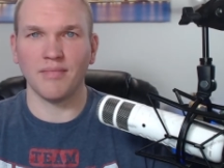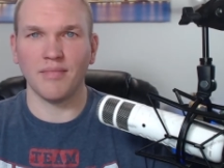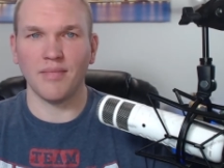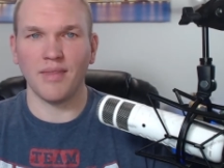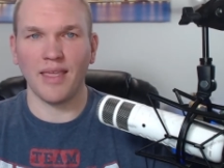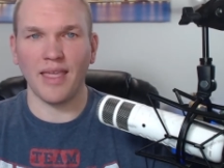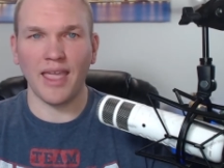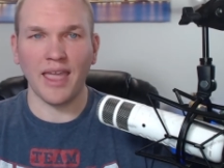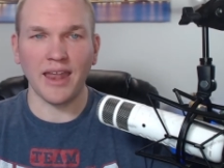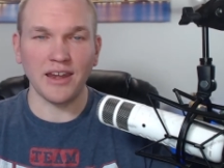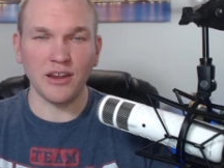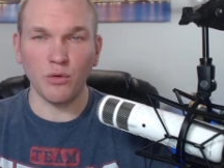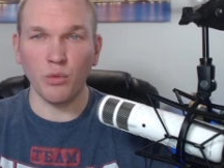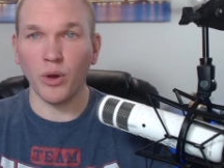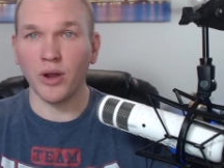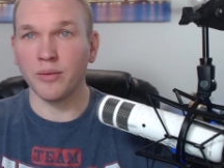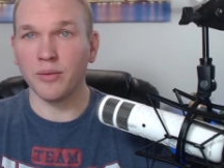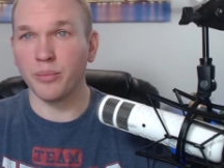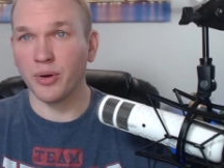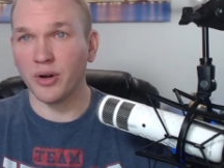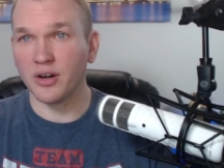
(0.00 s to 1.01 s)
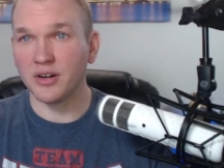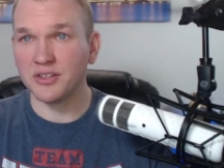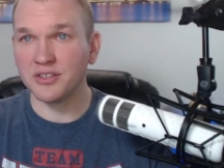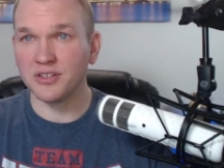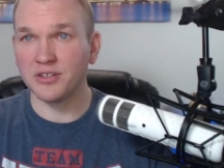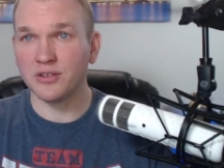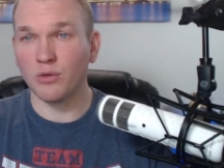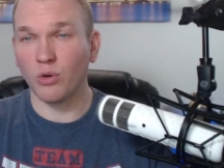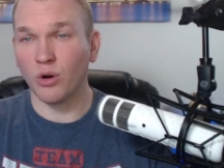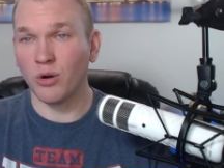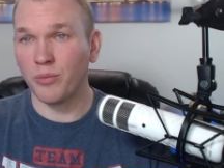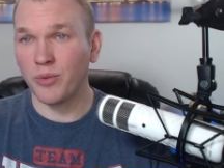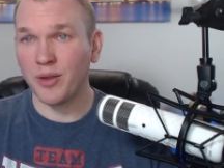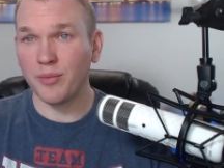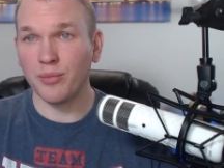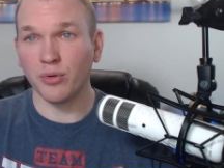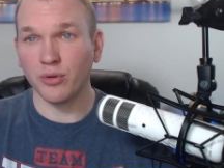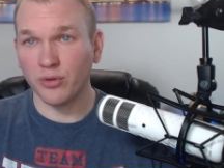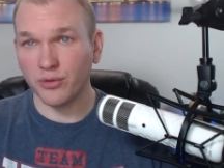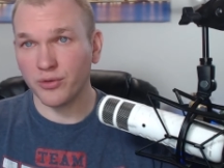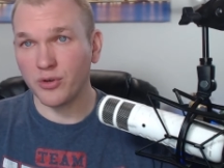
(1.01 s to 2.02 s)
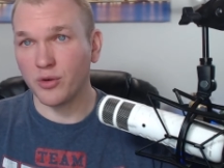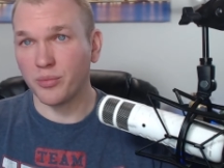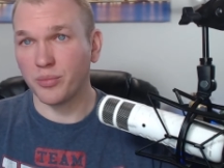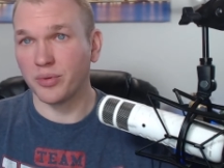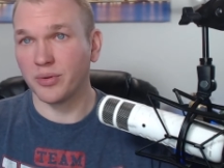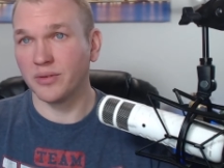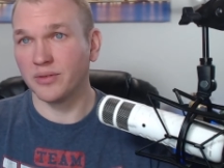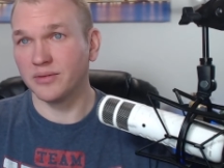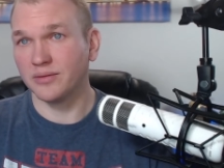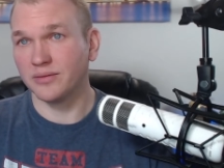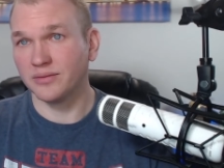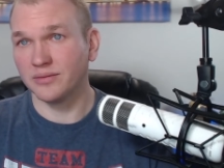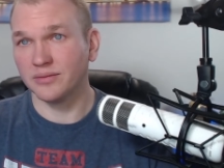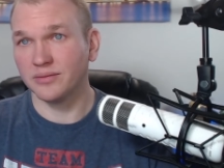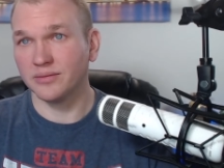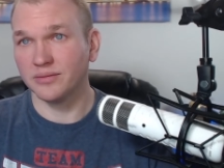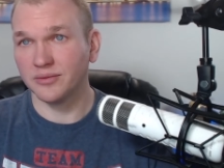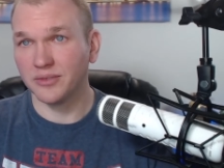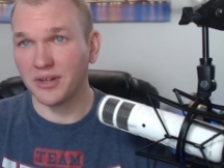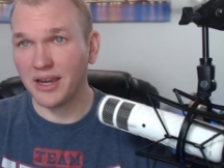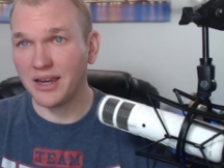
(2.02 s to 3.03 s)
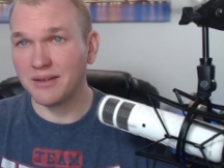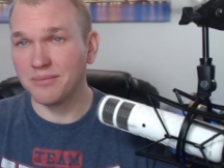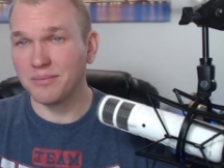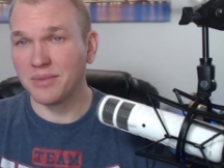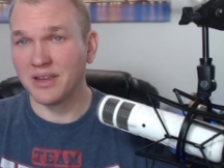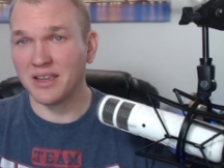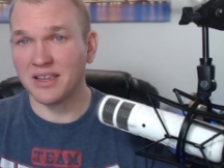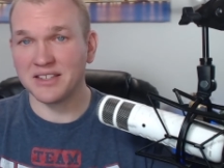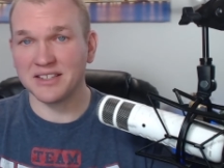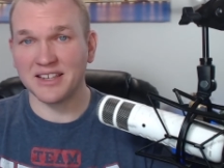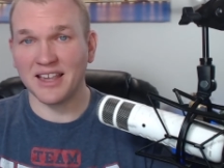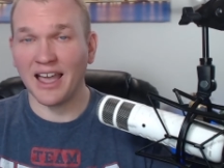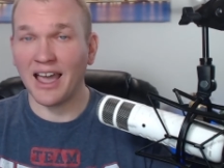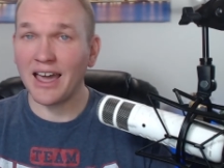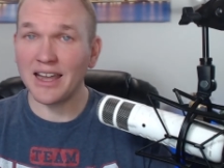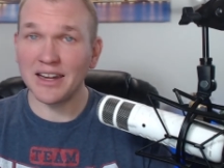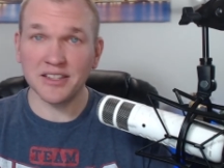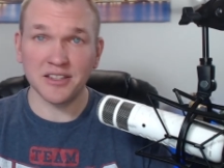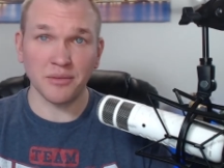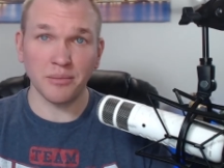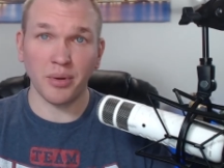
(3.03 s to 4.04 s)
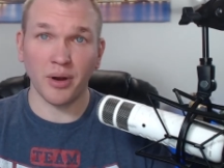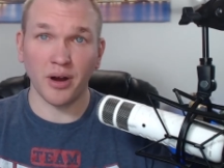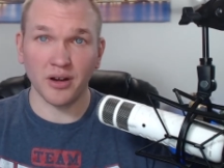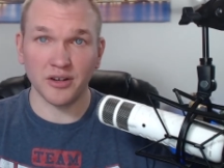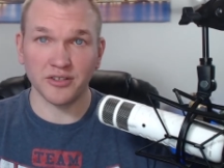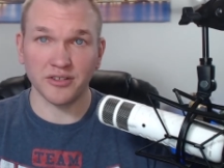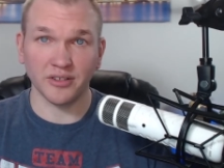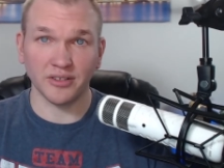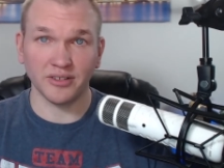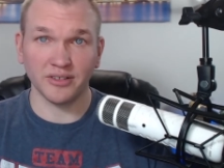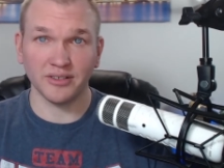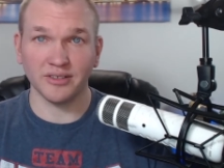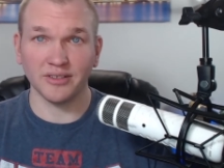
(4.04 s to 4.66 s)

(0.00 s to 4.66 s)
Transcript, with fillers: any one person or people group, right? Because God is impartial.